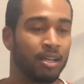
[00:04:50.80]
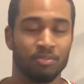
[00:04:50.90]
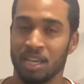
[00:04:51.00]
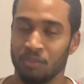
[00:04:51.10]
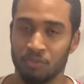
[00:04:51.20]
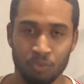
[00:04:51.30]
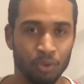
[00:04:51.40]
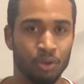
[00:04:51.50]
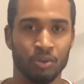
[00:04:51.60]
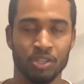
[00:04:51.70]
Take full
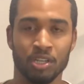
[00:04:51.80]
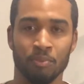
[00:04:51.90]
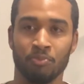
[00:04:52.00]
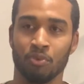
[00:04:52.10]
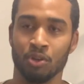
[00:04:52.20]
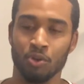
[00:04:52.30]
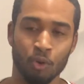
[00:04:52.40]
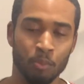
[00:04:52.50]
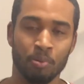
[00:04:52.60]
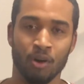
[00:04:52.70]
ownership for
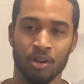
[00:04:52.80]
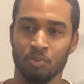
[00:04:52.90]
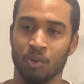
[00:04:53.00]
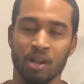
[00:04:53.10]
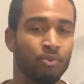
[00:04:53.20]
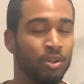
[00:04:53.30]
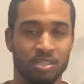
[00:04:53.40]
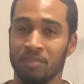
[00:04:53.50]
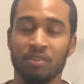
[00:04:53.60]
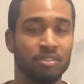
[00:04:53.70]
your part in whatever it
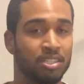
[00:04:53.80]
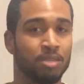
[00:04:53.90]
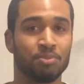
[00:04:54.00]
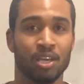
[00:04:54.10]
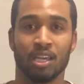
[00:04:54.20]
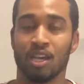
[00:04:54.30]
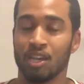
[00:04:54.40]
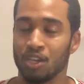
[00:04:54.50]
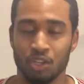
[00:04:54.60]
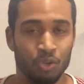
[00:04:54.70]
is, even if it seems like
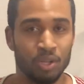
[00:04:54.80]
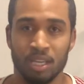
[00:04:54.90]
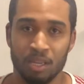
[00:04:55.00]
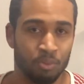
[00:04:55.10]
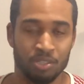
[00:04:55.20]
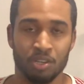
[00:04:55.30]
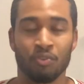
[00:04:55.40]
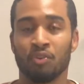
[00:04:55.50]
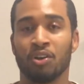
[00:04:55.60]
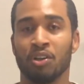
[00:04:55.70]
it wasn't your
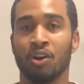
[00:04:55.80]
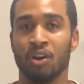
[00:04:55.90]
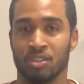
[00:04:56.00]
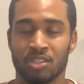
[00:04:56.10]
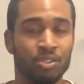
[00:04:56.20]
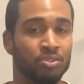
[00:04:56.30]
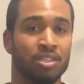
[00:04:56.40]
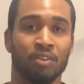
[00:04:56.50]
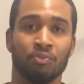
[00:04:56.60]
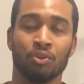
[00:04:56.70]
fault at all. Still
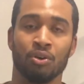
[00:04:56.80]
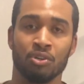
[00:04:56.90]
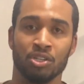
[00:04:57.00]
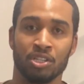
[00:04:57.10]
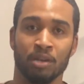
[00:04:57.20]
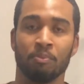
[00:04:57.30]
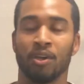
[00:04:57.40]
take full ownership.